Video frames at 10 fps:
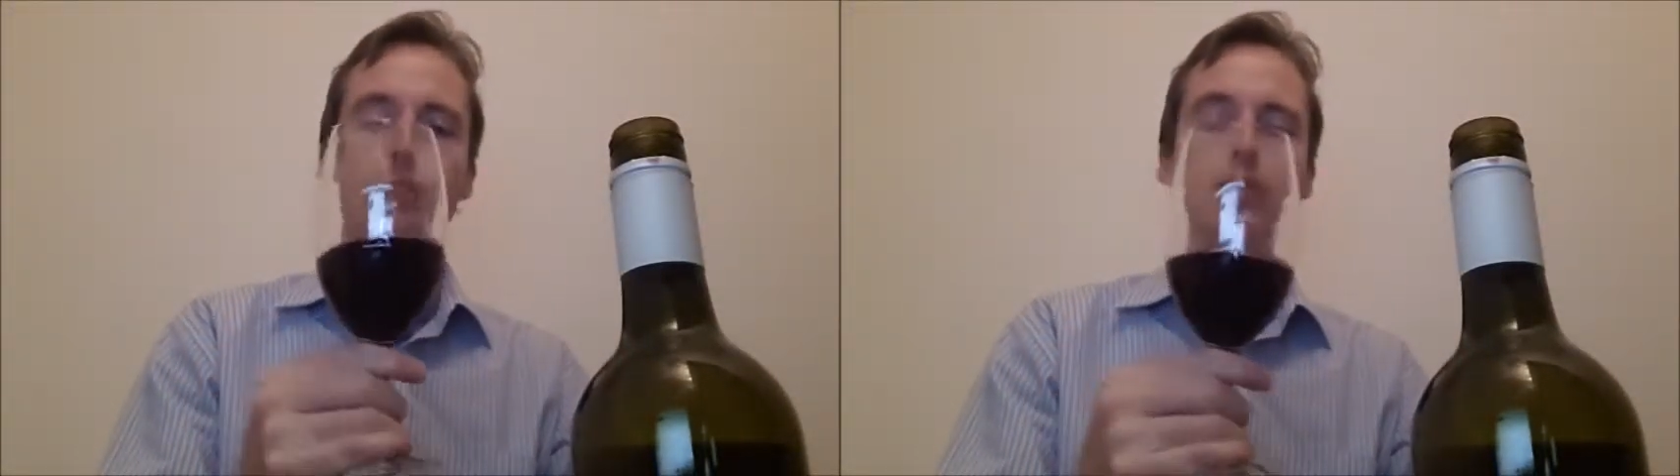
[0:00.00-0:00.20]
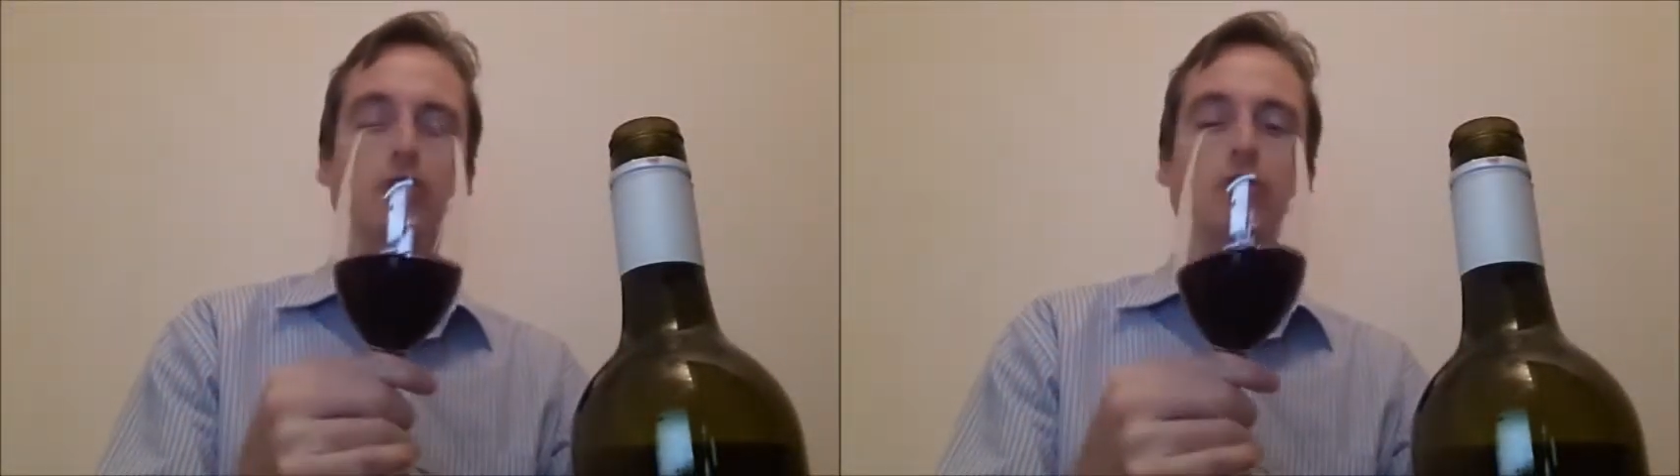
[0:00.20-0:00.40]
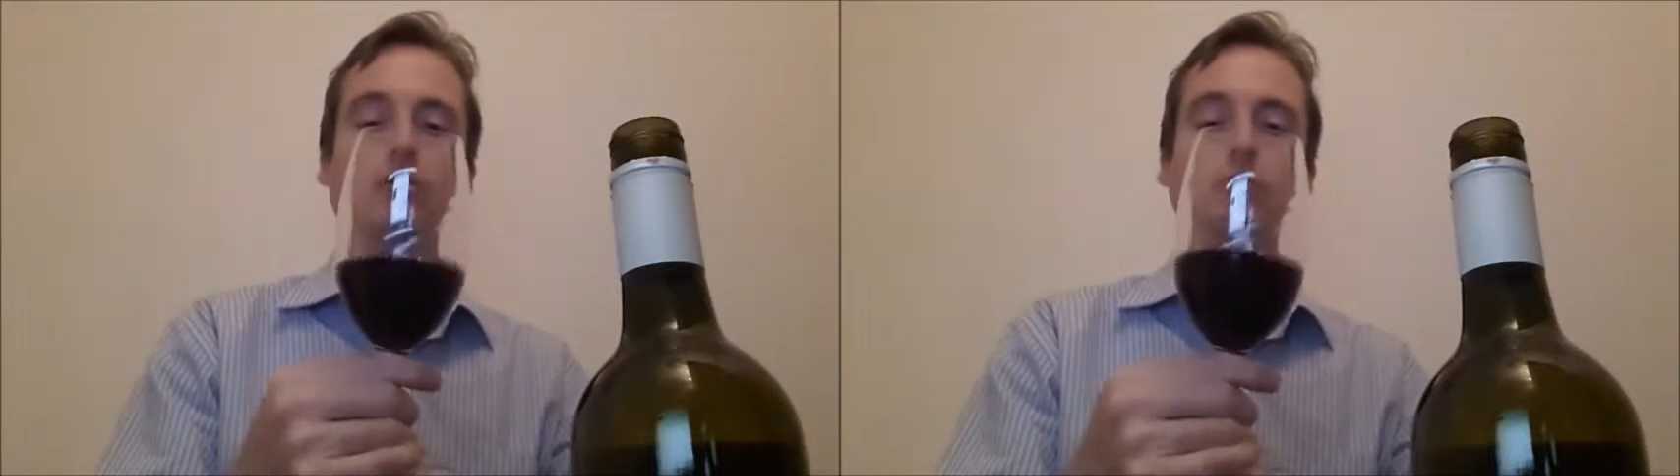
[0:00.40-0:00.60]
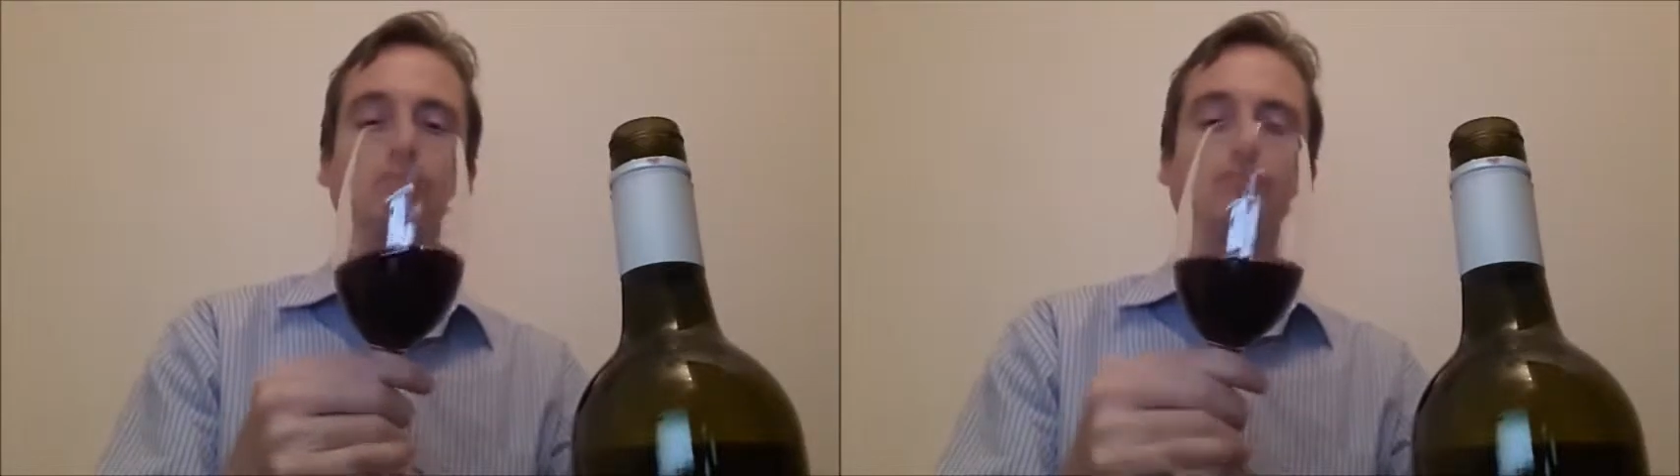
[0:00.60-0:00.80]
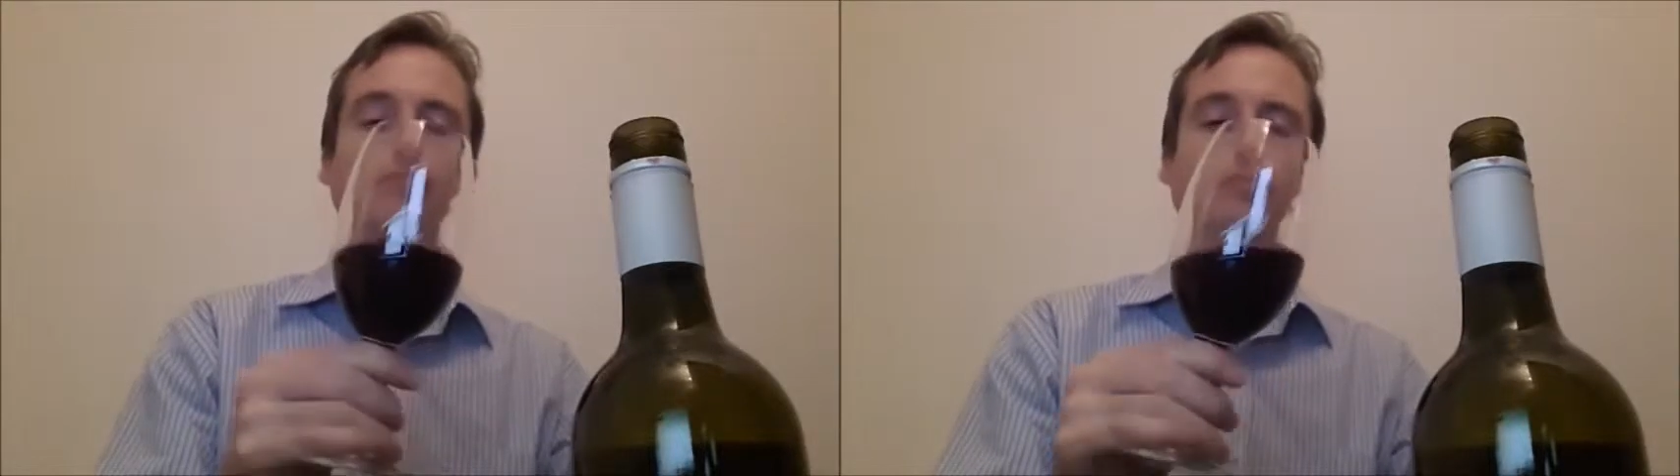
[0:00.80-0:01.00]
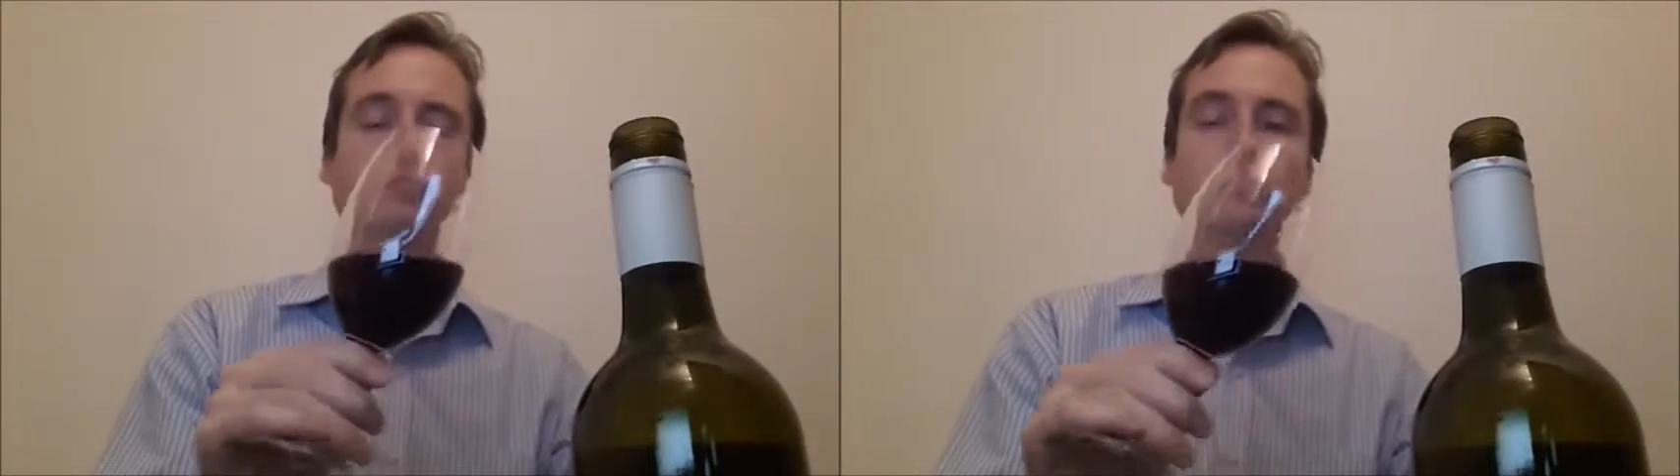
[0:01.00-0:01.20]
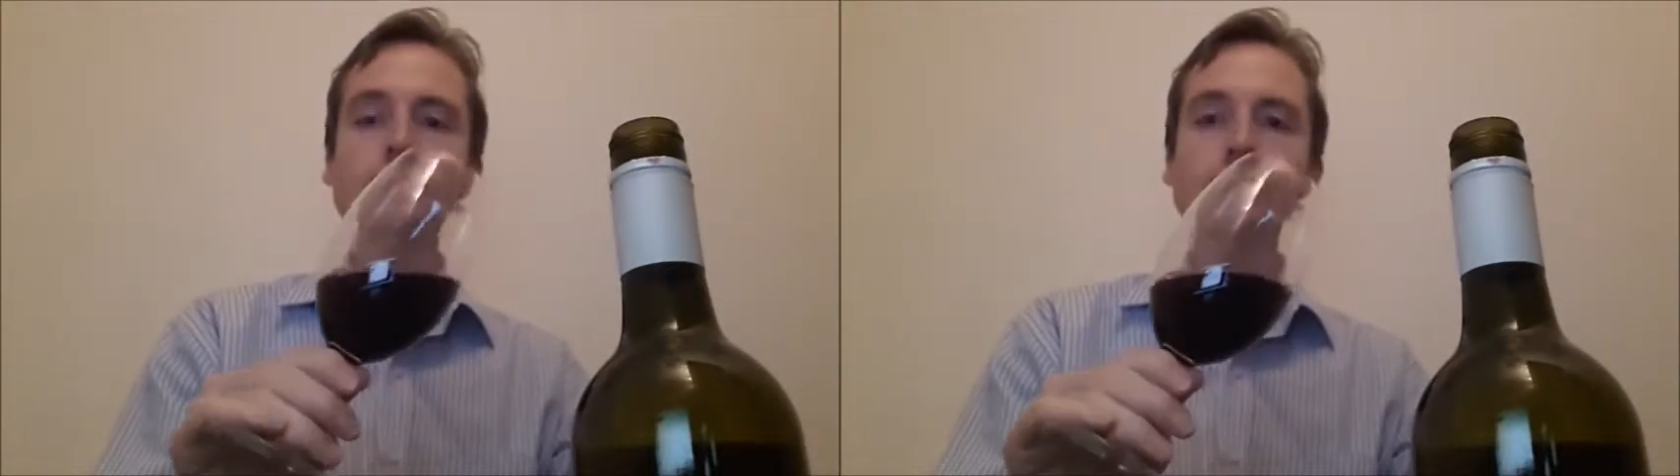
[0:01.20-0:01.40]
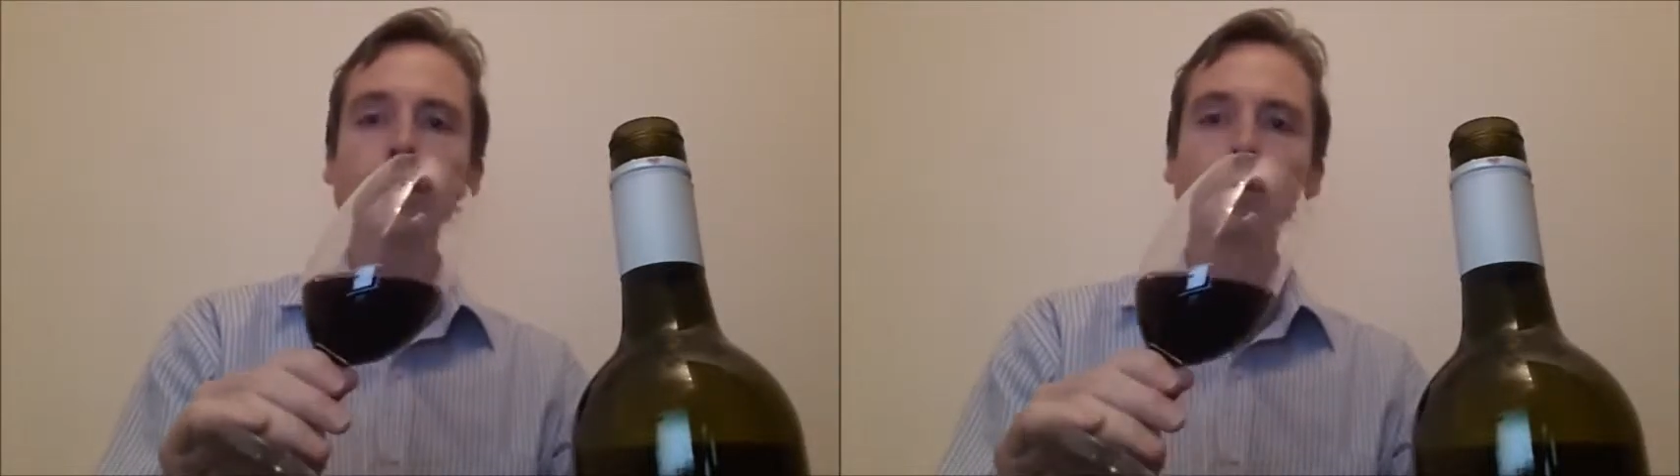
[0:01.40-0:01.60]
but still
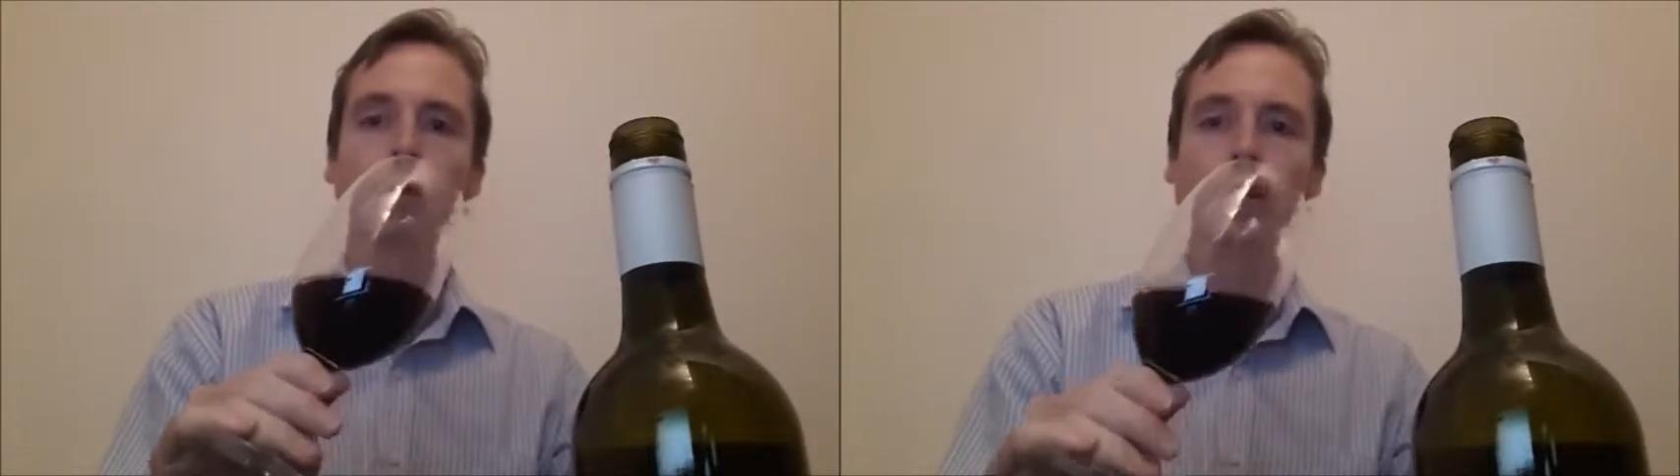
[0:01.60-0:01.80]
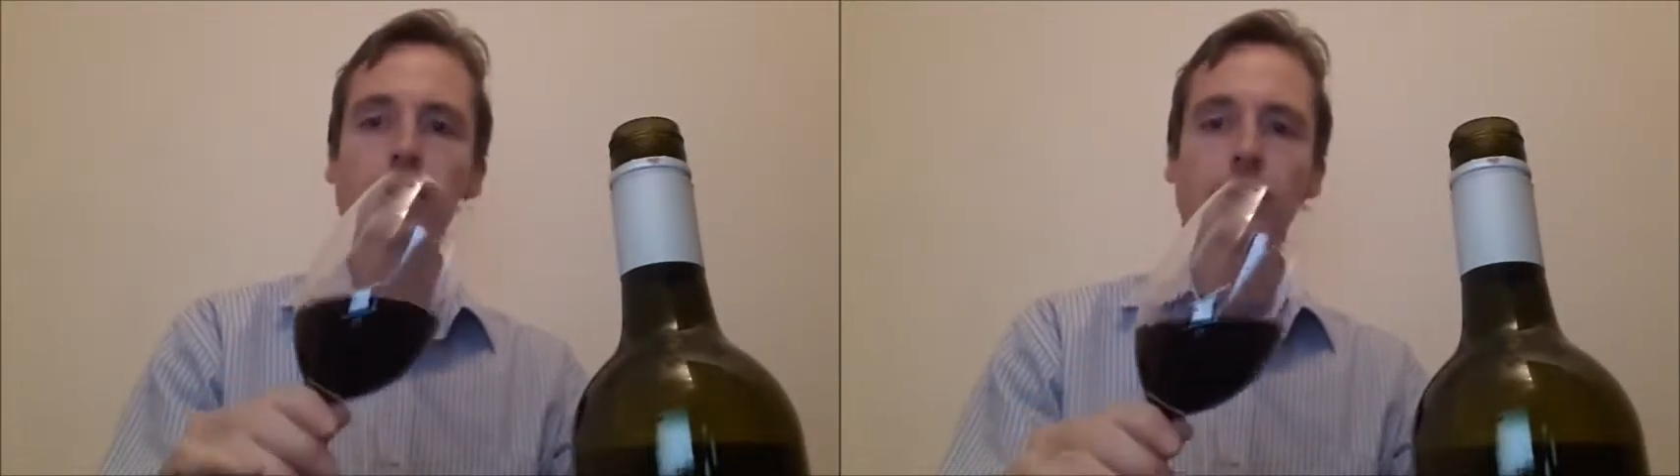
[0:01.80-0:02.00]
quite